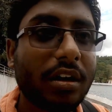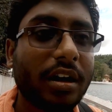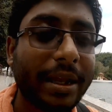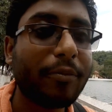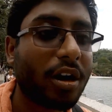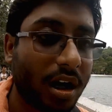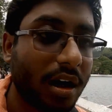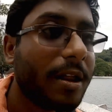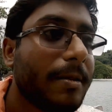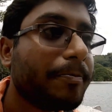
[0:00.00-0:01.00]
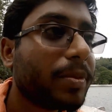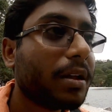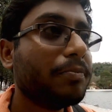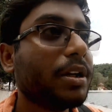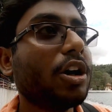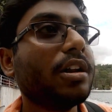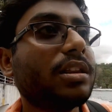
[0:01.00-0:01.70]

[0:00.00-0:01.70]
him or her? Because